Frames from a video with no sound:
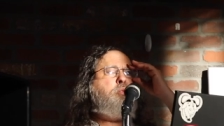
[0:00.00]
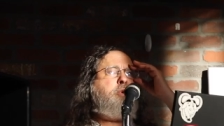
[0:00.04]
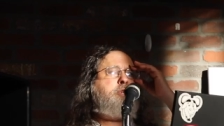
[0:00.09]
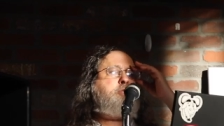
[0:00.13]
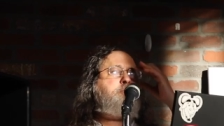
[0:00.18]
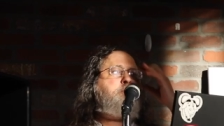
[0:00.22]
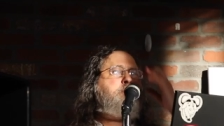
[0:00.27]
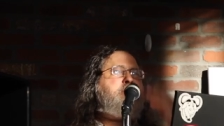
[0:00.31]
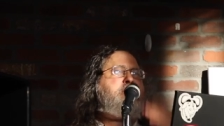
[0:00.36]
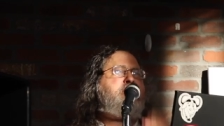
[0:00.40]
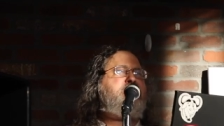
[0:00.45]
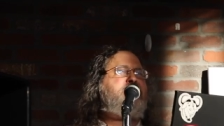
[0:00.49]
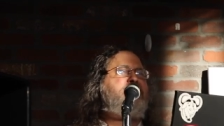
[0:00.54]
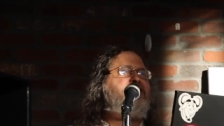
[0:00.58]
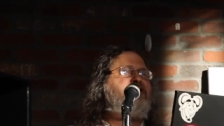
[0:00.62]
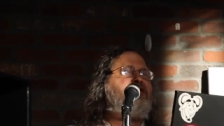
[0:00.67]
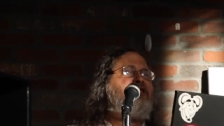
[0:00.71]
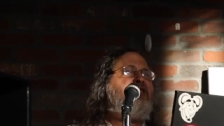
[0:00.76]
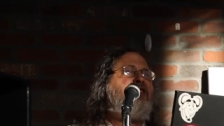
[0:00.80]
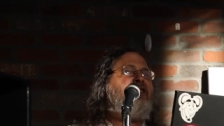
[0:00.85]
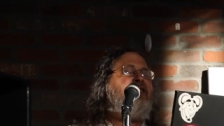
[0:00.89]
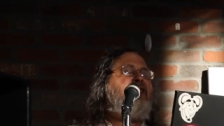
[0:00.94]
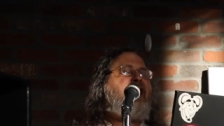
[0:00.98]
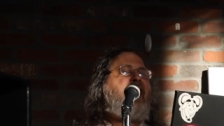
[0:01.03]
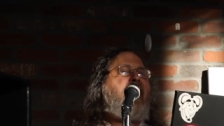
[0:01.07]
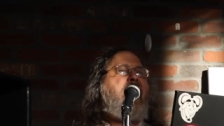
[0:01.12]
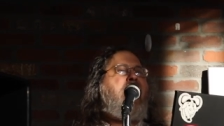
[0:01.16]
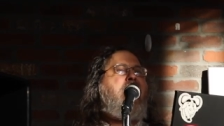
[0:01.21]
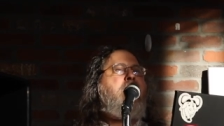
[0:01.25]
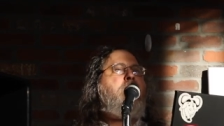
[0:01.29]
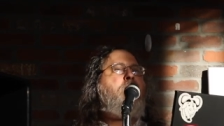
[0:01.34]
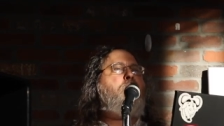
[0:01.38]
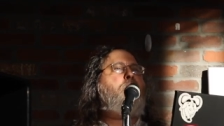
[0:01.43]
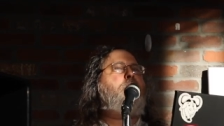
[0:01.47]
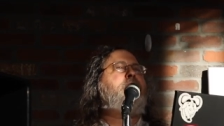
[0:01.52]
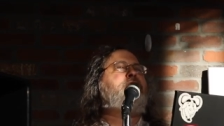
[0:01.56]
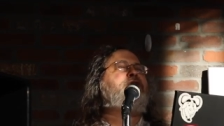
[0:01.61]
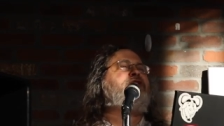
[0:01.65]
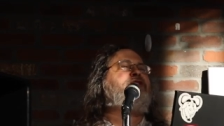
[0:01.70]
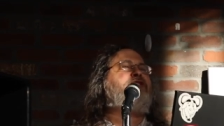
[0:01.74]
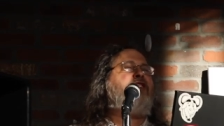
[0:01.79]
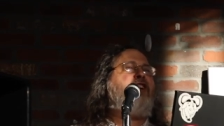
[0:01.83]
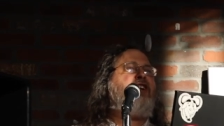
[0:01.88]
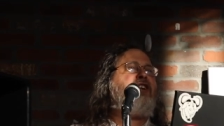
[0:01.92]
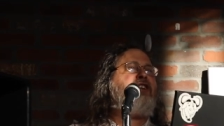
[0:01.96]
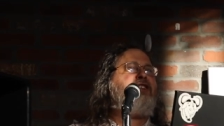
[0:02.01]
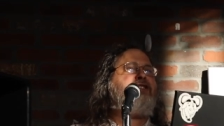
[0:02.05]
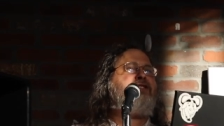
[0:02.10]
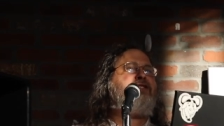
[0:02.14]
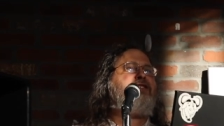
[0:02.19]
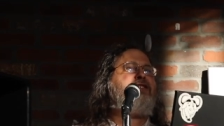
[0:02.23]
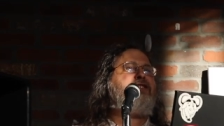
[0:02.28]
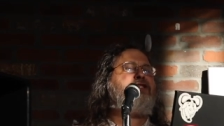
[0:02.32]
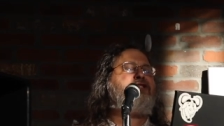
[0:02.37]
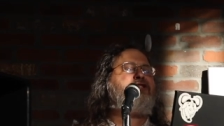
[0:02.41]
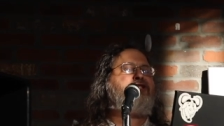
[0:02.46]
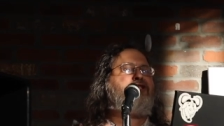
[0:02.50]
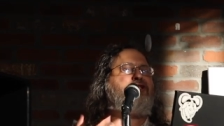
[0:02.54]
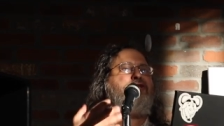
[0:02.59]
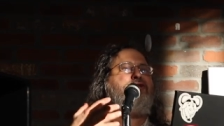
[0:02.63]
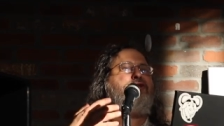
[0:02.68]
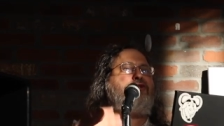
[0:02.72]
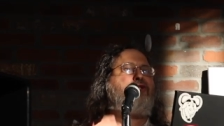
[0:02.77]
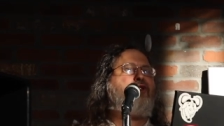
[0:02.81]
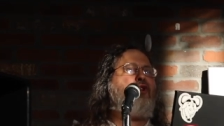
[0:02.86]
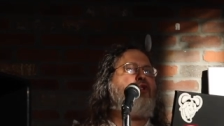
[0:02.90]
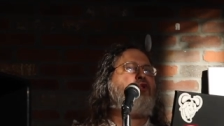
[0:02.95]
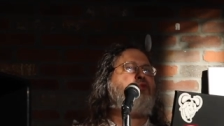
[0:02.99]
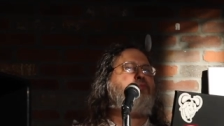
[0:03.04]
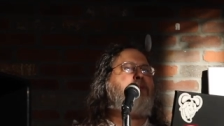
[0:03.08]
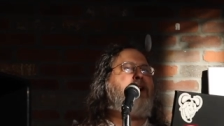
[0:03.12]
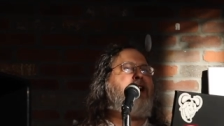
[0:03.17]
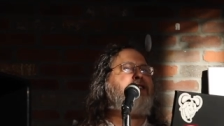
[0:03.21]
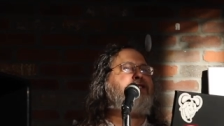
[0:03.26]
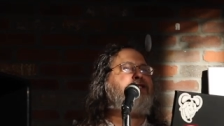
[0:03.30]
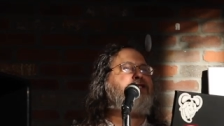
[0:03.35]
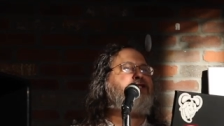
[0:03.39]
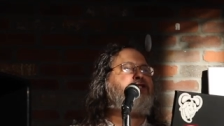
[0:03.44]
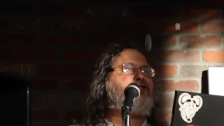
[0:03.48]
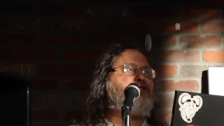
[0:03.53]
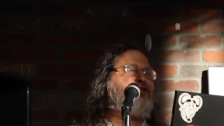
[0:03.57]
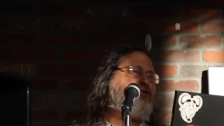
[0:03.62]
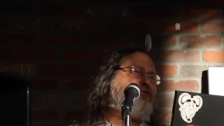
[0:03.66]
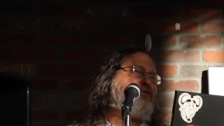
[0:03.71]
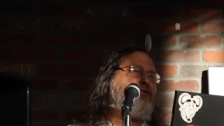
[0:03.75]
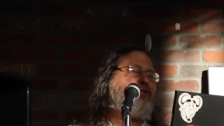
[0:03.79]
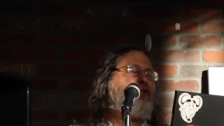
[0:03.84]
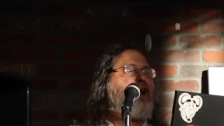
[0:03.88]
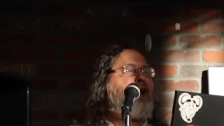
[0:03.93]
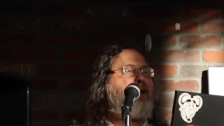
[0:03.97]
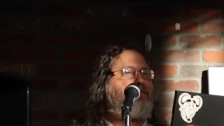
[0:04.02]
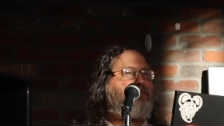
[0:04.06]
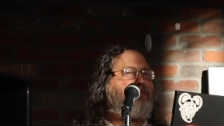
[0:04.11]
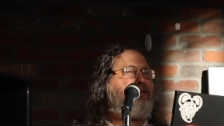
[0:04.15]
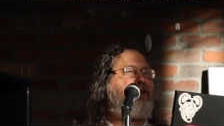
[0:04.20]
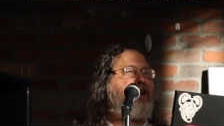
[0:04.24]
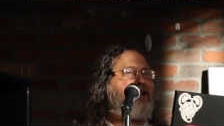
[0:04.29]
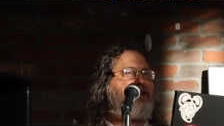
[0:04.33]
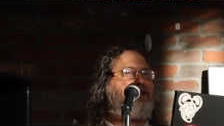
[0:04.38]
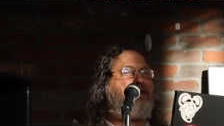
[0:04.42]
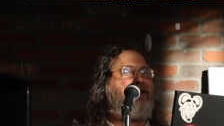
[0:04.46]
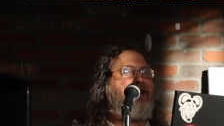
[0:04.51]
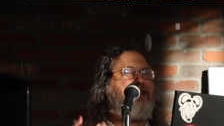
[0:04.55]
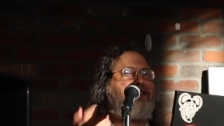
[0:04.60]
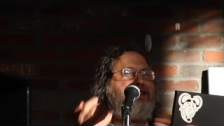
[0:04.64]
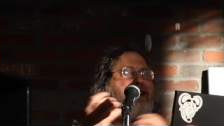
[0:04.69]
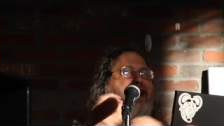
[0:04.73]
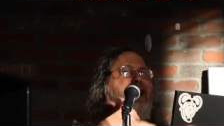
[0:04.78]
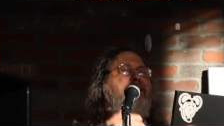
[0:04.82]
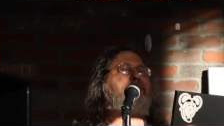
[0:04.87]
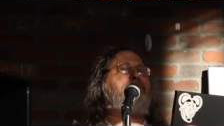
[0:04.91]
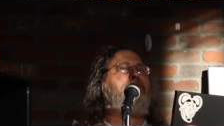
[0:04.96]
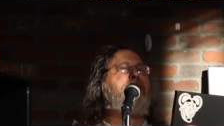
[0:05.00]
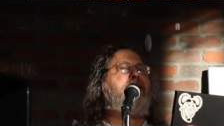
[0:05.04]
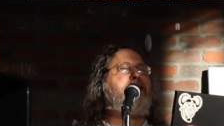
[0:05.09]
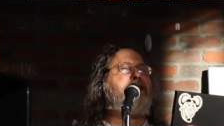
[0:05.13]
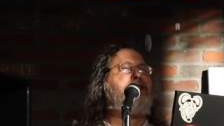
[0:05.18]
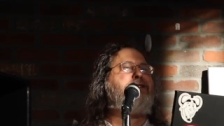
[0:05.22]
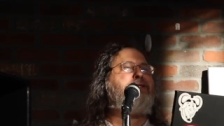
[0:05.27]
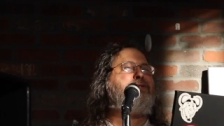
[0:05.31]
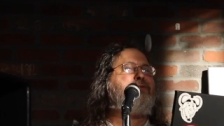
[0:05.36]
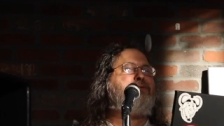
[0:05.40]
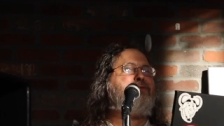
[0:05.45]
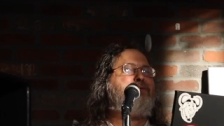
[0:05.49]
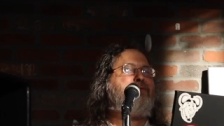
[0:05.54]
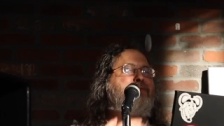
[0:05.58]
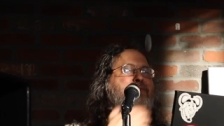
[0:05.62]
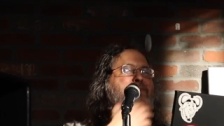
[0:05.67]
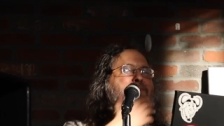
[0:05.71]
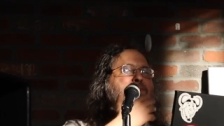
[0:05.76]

which means how it's done is controlled by the server operator and not by you.